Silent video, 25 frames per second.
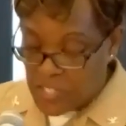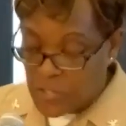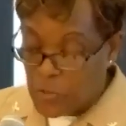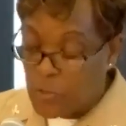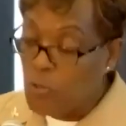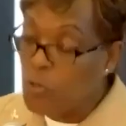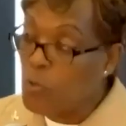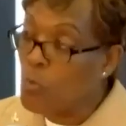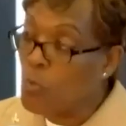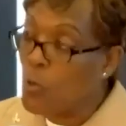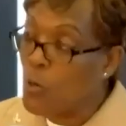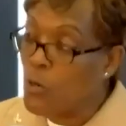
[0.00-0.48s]

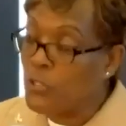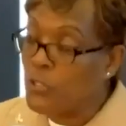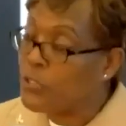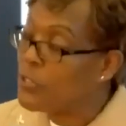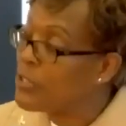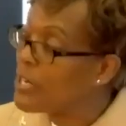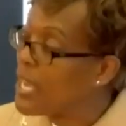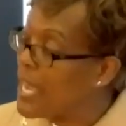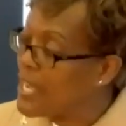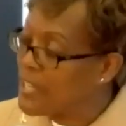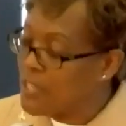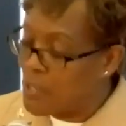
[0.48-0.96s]
Senator
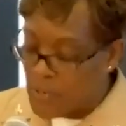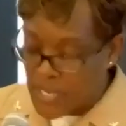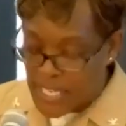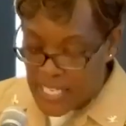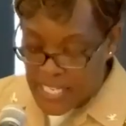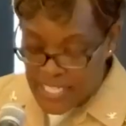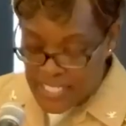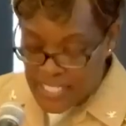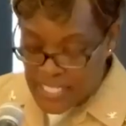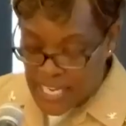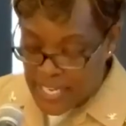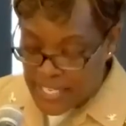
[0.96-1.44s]
Warner, I know
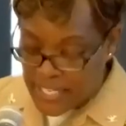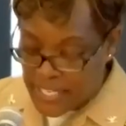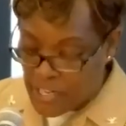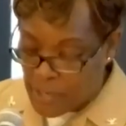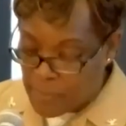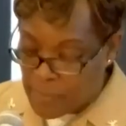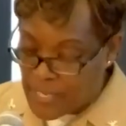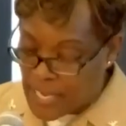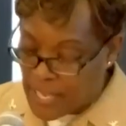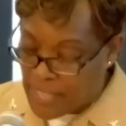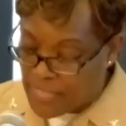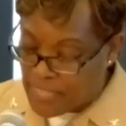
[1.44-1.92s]
he is not
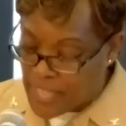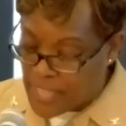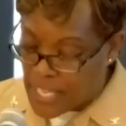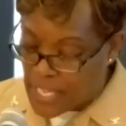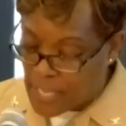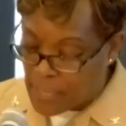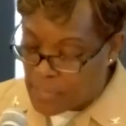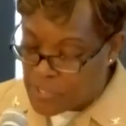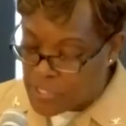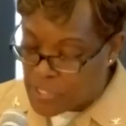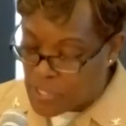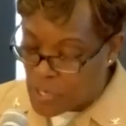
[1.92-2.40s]
here, but I
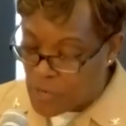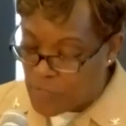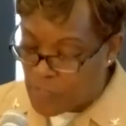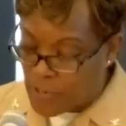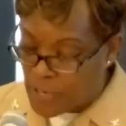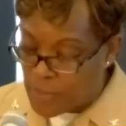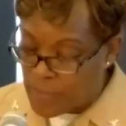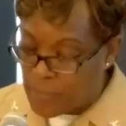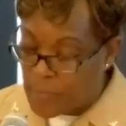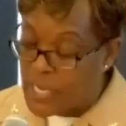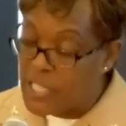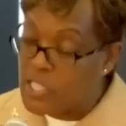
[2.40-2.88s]
thank him so
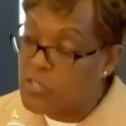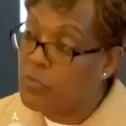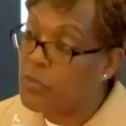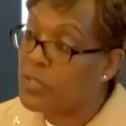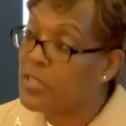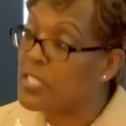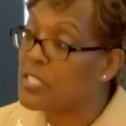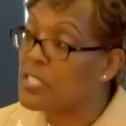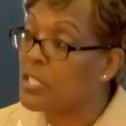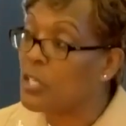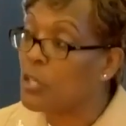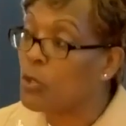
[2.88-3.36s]
very much
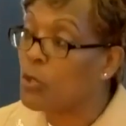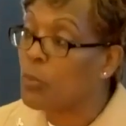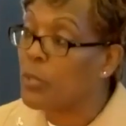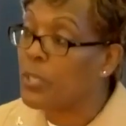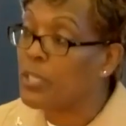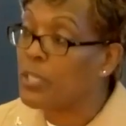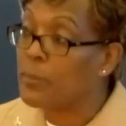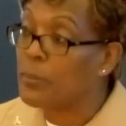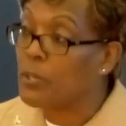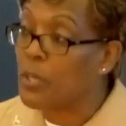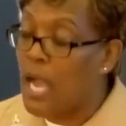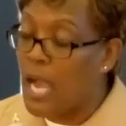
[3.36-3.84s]
for this
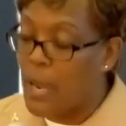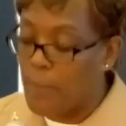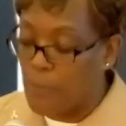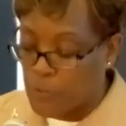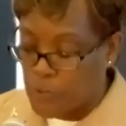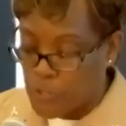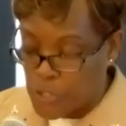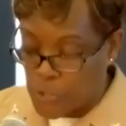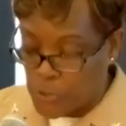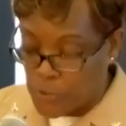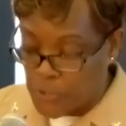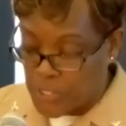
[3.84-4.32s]
incredible
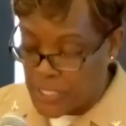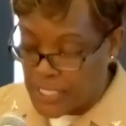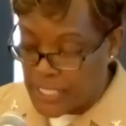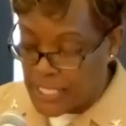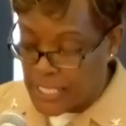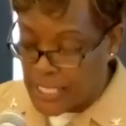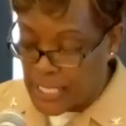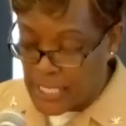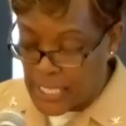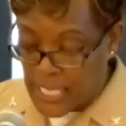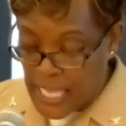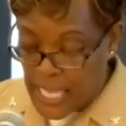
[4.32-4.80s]

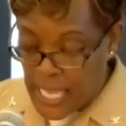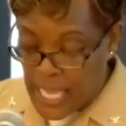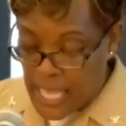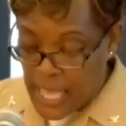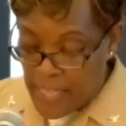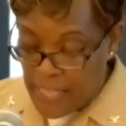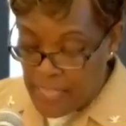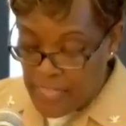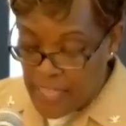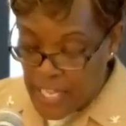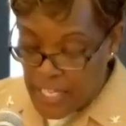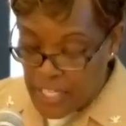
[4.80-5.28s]
opportunity.
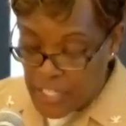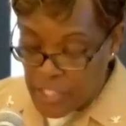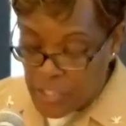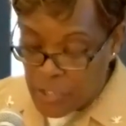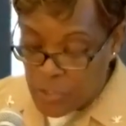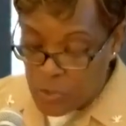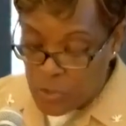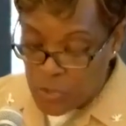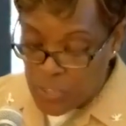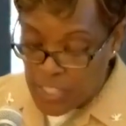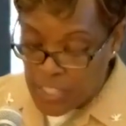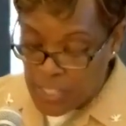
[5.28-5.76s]
Thank
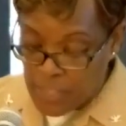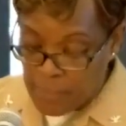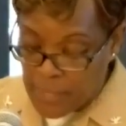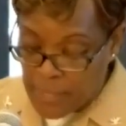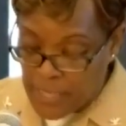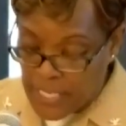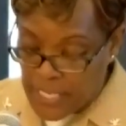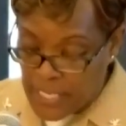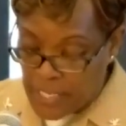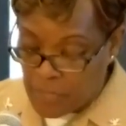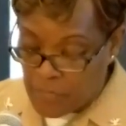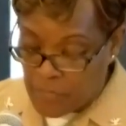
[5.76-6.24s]
you to the
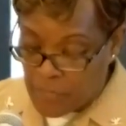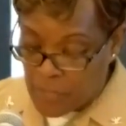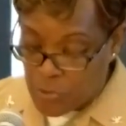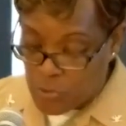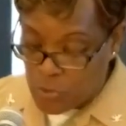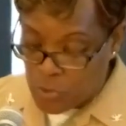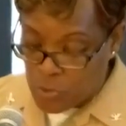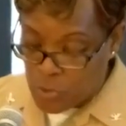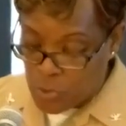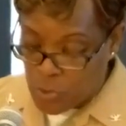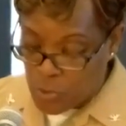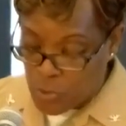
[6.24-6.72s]
many
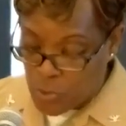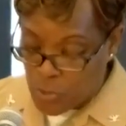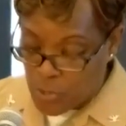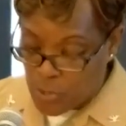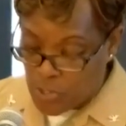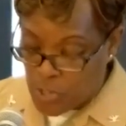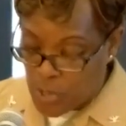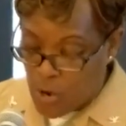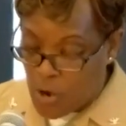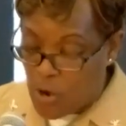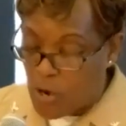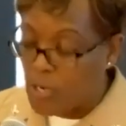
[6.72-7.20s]
individuals who
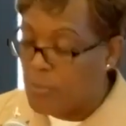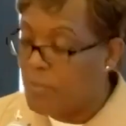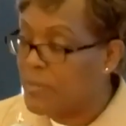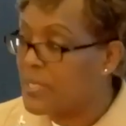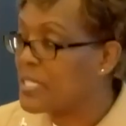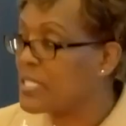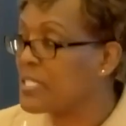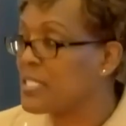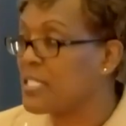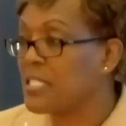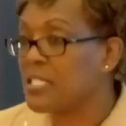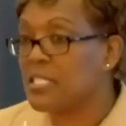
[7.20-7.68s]
worked hard,
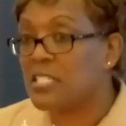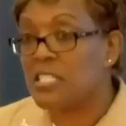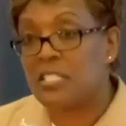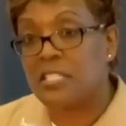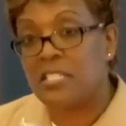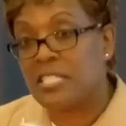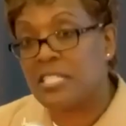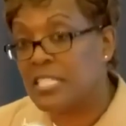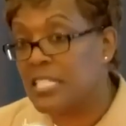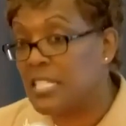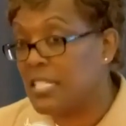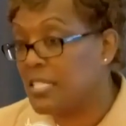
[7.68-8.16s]
because this
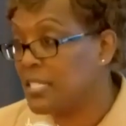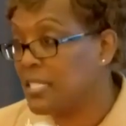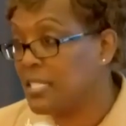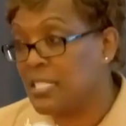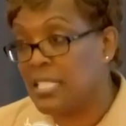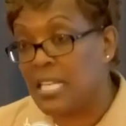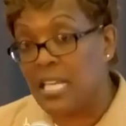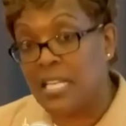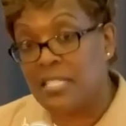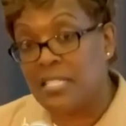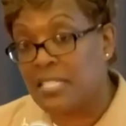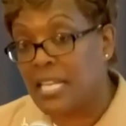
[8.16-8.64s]
just
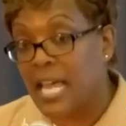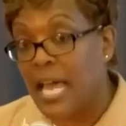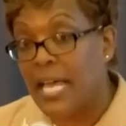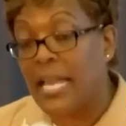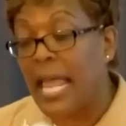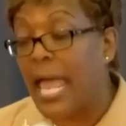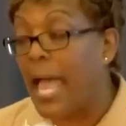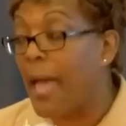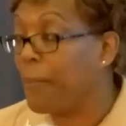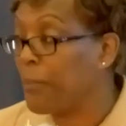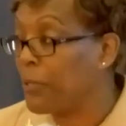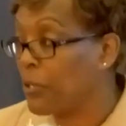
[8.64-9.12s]
does not
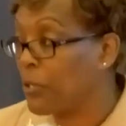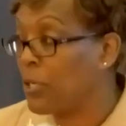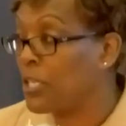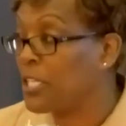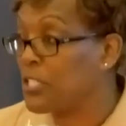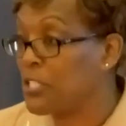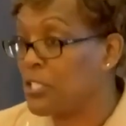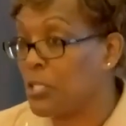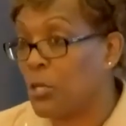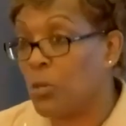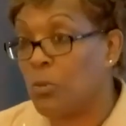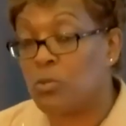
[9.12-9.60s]
happen on
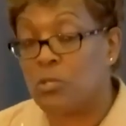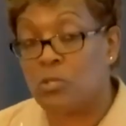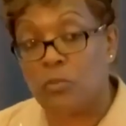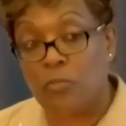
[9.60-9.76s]
its own.